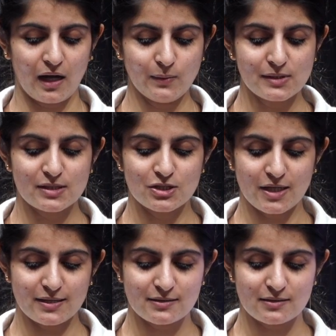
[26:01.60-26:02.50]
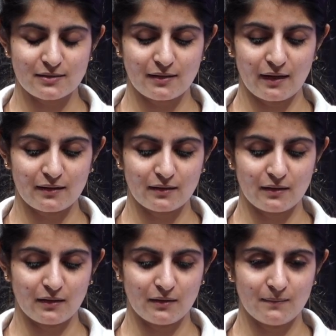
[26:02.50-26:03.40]
I will suggest that
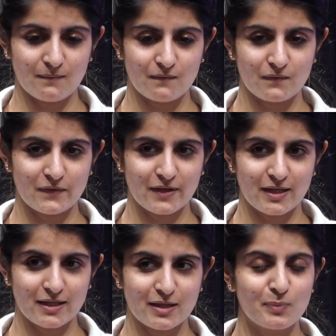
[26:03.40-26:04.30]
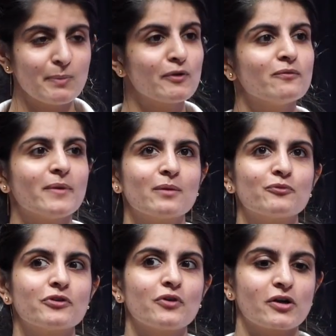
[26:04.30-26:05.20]
the people of
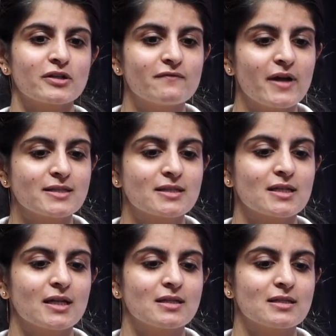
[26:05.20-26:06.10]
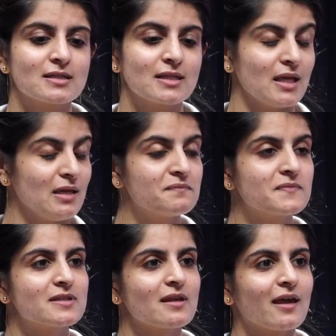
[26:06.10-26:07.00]
Manipur not invest in
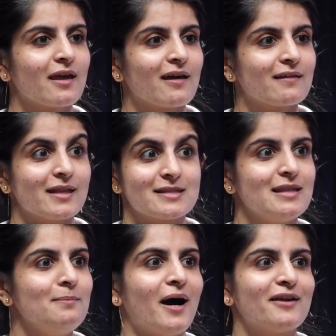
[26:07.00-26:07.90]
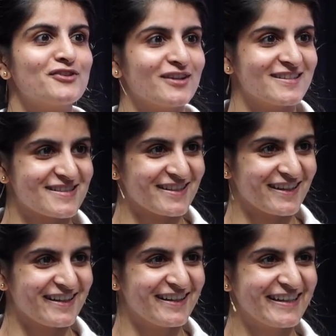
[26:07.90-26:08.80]
schemes that seem
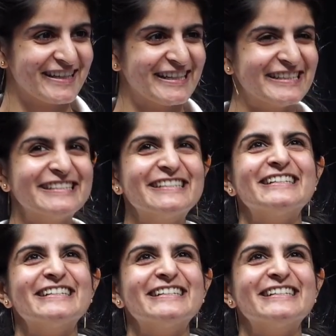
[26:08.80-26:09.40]
unrealistic. Yeah,